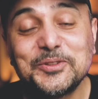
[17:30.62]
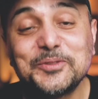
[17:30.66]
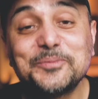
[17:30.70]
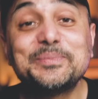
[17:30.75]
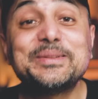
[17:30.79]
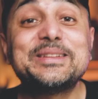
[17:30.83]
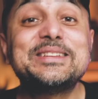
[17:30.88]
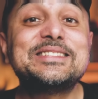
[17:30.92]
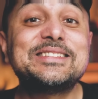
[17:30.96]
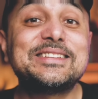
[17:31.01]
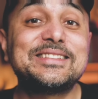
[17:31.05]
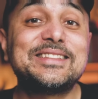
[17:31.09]

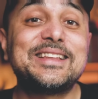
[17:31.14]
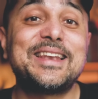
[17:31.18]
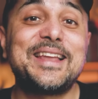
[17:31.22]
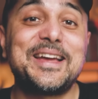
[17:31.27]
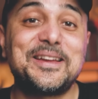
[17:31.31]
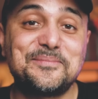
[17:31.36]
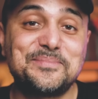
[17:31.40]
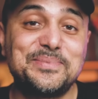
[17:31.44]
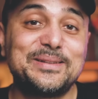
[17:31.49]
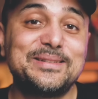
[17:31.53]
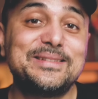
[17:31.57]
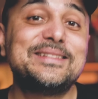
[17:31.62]
please hit the
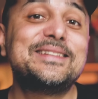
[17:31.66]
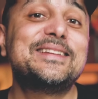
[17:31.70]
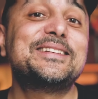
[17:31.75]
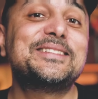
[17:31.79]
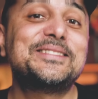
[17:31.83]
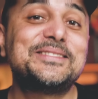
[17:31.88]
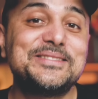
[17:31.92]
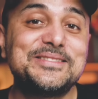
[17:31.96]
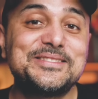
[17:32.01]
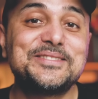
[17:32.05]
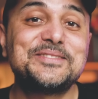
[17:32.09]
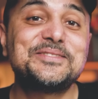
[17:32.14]
like button and
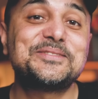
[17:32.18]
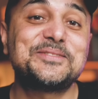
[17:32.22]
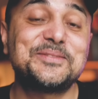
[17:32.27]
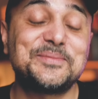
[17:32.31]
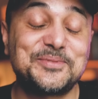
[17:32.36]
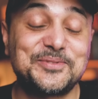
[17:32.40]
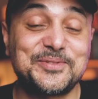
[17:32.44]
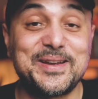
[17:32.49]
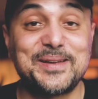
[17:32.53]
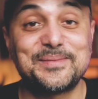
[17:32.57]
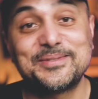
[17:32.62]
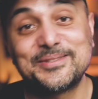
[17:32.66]
consider
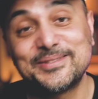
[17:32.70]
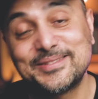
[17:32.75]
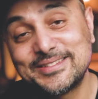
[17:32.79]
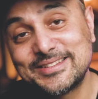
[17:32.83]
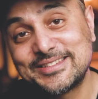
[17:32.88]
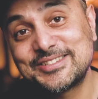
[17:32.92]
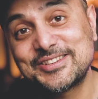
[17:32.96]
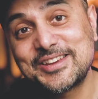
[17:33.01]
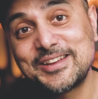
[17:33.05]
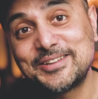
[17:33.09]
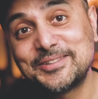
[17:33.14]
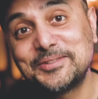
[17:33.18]
subscribing to
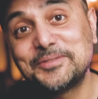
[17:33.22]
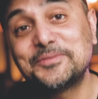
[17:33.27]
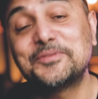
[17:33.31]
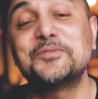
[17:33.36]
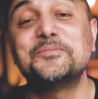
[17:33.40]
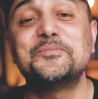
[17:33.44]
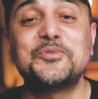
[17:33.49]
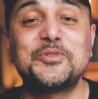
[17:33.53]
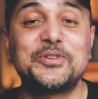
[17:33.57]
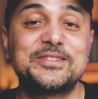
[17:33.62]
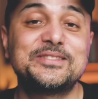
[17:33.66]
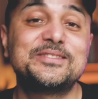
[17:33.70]
this channel for
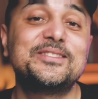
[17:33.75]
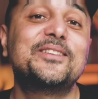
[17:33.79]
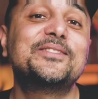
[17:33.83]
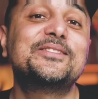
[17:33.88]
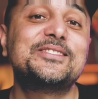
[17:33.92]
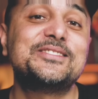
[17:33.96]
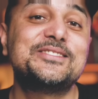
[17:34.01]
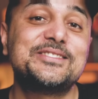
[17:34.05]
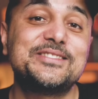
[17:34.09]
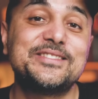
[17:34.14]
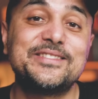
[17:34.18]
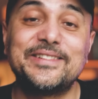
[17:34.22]
more
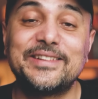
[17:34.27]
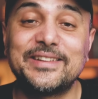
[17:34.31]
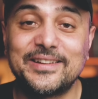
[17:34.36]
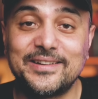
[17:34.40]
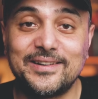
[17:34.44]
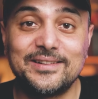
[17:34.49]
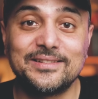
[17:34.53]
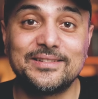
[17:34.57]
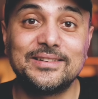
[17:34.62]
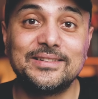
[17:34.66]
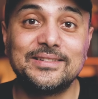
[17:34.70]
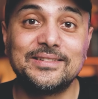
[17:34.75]
software engineering
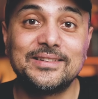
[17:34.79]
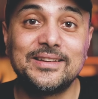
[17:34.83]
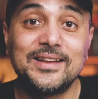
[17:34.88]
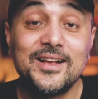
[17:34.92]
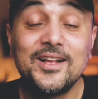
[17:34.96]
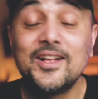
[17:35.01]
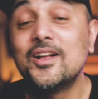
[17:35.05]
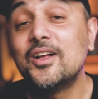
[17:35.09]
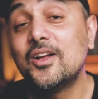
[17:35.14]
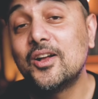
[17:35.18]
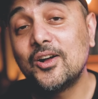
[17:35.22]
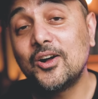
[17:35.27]
content.
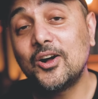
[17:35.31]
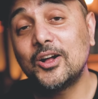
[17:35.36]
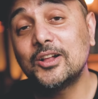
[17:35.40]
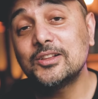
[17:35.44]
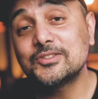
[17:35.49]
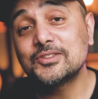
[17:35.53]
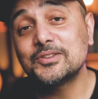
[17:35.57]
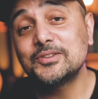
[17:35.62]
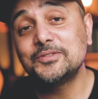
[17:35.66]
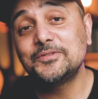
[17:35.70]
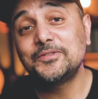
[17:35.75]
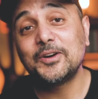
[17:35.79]

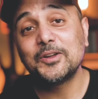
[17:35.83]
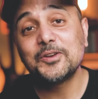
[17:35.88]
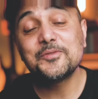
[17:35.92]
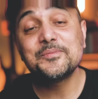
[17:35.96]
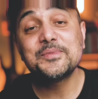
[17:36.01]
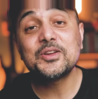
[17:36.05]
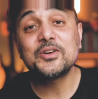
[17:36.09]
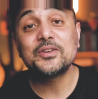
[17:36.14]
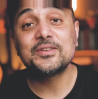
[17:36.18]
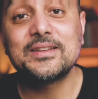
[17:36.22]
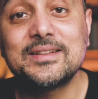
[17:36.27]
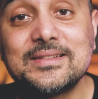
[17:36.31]
Also, follow
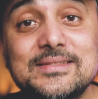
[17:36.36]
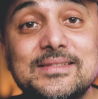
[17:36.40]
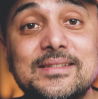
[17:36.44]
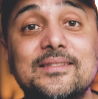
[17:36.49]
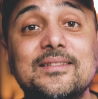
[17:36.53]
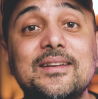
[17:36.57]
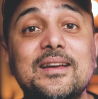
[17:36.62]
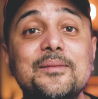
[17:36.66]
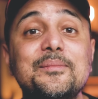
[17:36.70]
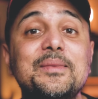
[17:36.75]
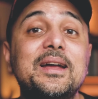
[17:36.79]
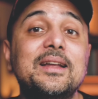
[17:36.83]
me on
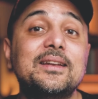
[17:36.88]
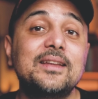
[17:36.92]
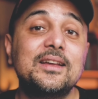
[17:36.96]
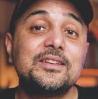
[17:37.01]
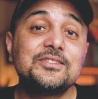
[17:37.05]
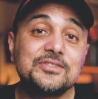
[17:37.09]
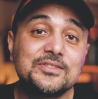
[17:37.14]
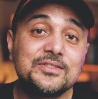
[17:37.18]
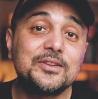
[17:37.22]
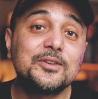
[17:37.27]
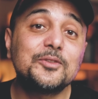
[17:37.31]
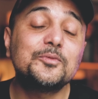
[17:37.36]
Instagram at
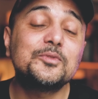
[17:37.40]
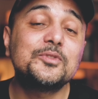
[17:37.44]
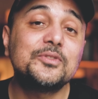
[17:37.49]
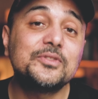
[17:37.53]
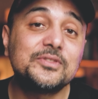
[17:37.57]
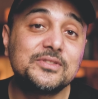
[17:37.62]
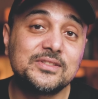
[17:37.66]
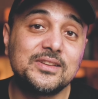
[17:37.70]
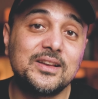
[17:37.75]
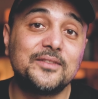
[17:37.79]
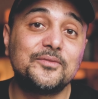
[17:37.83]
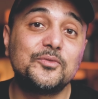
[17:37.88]

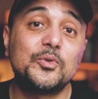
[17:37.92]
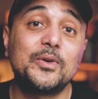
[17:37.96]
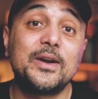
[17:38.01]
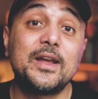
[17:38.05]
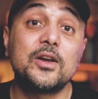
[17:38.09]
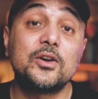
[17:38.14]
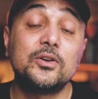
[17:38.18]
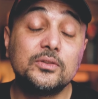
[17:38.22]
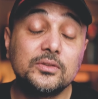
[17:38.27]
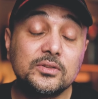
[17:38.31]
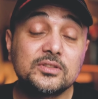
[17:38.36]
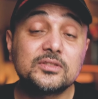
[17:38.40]
engineeringwithutsav, where I
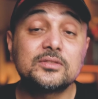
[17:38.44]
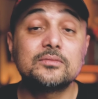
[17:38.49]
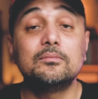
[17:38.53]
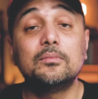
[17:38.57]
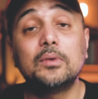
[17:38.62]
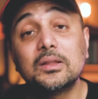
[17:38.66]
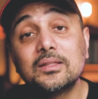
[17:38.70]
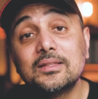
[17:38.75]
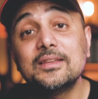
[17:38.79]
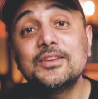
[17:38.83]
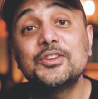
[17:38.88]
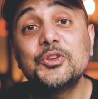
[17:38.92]
host
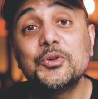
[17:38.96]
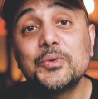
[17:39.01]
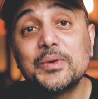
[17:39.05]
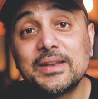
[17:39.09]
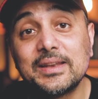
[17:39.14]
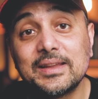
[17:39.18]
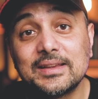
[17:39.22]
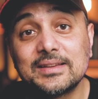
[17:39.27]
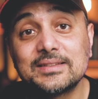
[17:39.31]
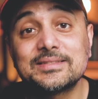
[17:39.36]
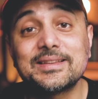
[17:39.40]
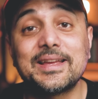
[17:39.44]
monthly
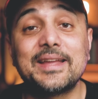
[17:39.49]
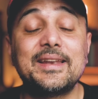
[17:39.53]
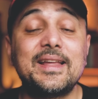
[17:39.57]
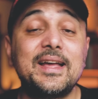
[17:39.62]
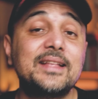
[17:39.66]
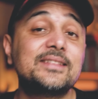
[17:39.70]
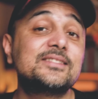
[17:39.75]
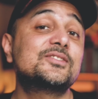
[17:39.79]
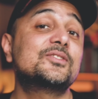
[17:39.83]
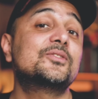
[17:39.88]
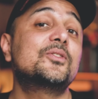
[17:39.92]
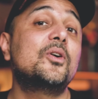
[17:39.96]
Q&As and
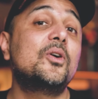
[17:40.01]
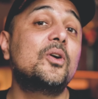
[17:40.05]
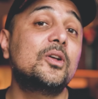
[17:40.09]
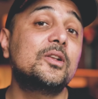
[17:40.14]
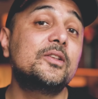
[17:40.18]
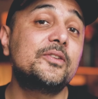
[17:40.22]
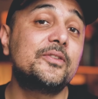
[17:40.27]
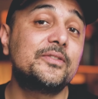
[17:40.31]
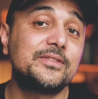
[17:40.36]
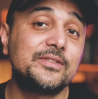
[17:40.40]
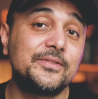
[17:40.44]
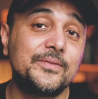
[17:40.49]
answer all
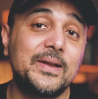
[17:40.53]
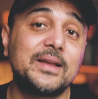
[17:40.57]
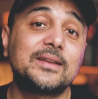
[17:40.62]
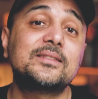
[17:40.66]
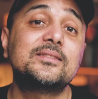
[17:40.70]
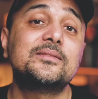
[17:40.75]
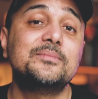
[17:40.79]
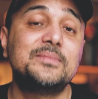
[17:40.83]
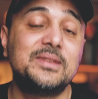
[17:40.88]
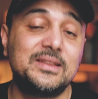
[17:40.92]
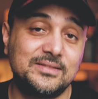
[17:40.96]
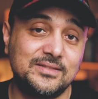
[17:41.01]
your
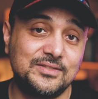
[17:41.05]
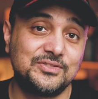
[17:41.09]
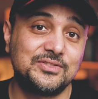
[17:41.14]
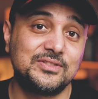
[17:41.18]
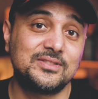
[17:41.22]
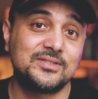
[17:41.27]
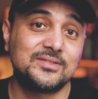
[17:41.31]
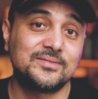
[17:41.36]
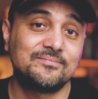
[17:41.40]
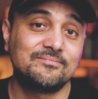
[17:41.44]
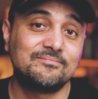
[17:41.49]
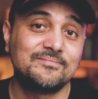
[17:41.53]
direct
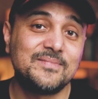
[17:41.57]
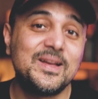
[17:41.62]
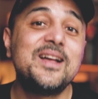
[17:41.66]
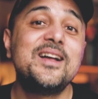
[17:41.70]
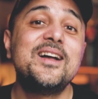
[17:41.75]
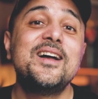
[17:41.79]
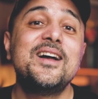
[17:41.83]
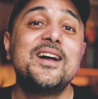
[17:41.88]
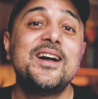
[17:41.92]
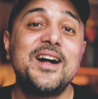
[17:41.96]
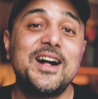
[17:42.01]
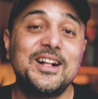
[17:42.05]
messages.
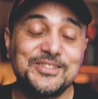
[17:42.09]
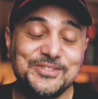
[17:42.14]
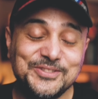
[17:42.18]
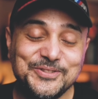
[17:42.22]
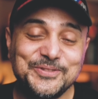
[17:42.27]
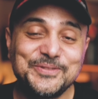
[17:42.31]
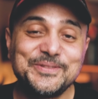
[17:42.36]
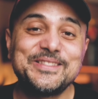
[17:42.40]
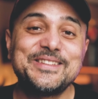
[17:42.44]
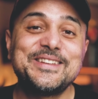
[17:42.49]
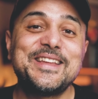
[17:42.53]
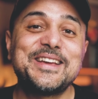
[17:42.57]
I'll see
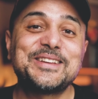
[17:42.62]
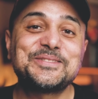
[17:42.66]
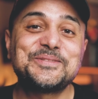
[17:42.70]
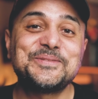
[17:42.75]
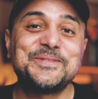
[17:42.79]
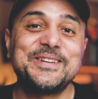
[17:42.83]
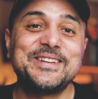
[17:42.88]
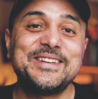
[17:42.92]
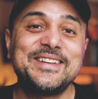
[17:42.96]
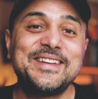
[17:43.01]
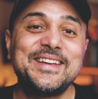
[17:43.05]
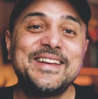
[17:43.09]
you in the next one.